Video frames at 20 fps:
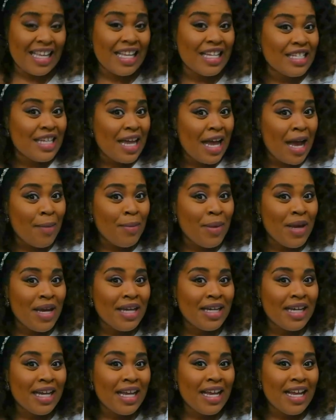into
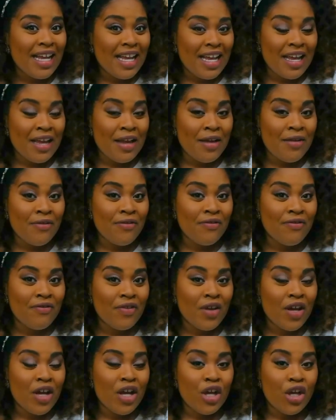EPIK if
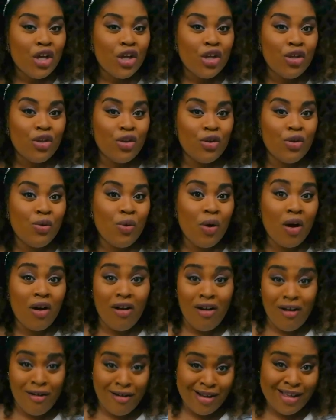you
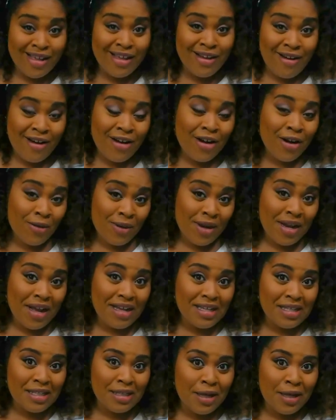are already here in Korea.